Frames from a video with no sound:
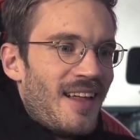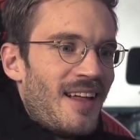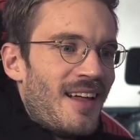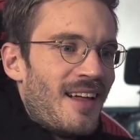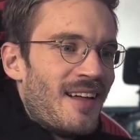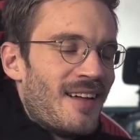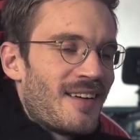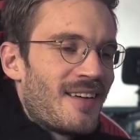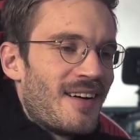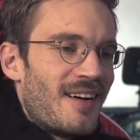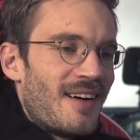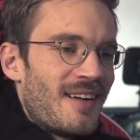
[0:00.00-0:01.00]
Oh
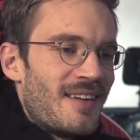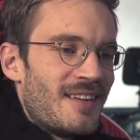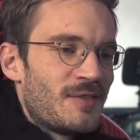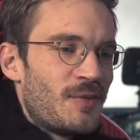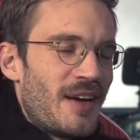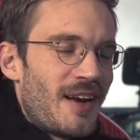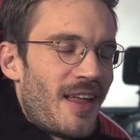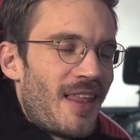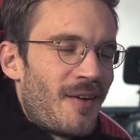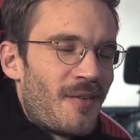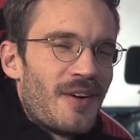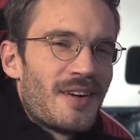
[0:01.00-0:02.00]
god, it's weird how
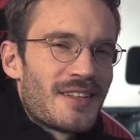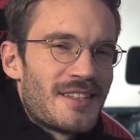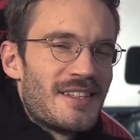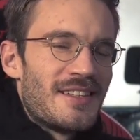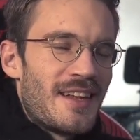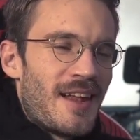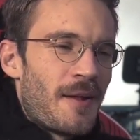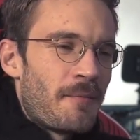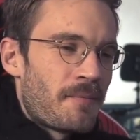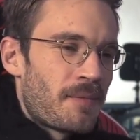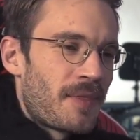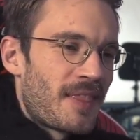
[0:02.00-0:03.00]
that works, isn't it?
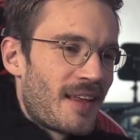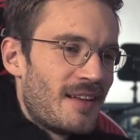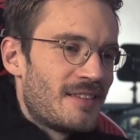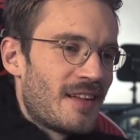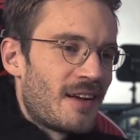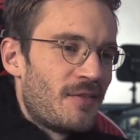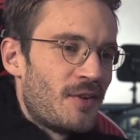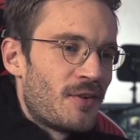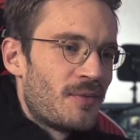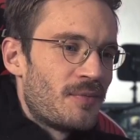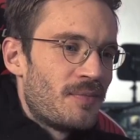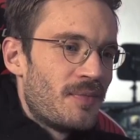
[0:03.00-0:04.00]
It's like if
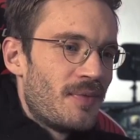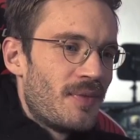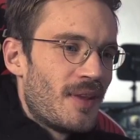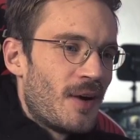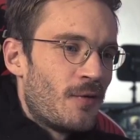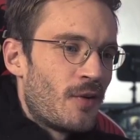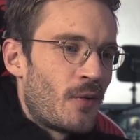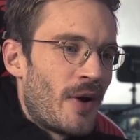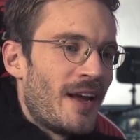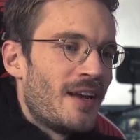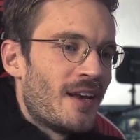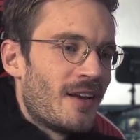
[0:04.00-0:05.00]
you're
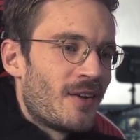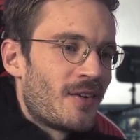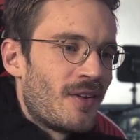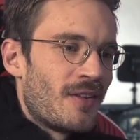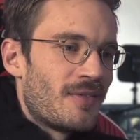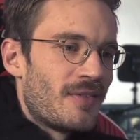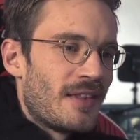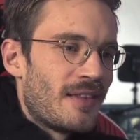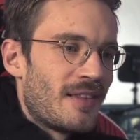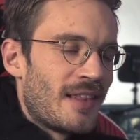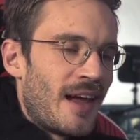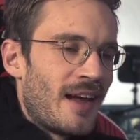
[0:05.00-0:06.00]
overweight and you don't
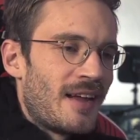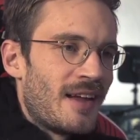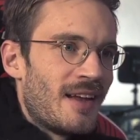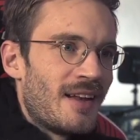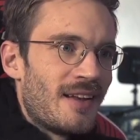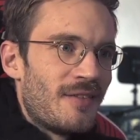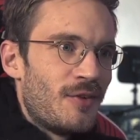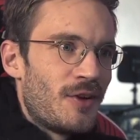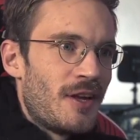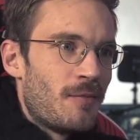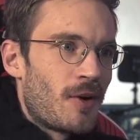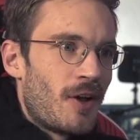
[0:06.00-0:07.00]
like it, if you
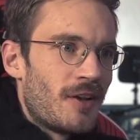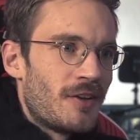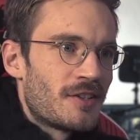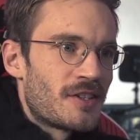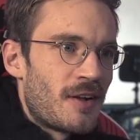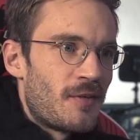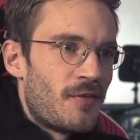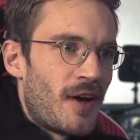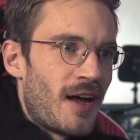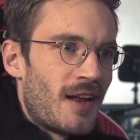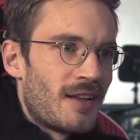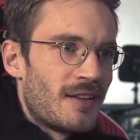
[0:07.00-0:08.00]
keep calling yourself
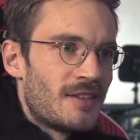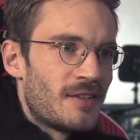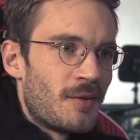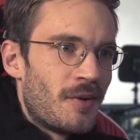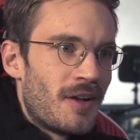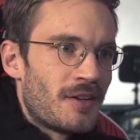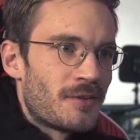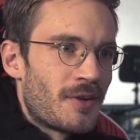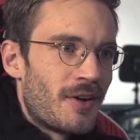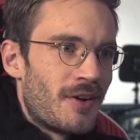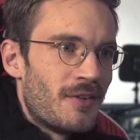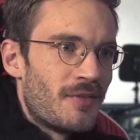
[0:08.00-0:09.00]
fat, at least no one else will
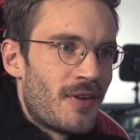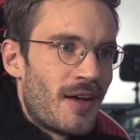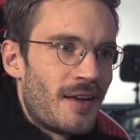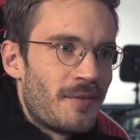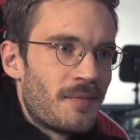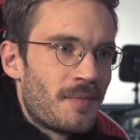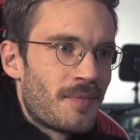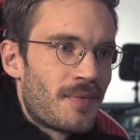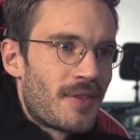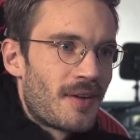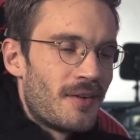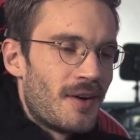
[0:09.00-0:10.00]
call you fat,
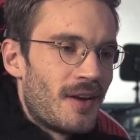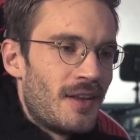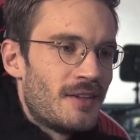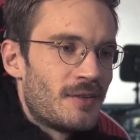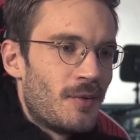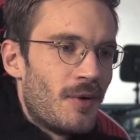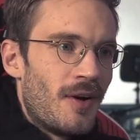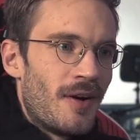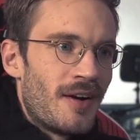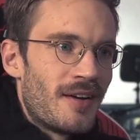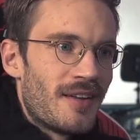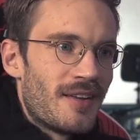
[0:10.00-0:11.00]
or at least it won't
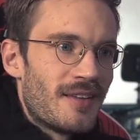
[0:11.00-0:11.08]
hurt.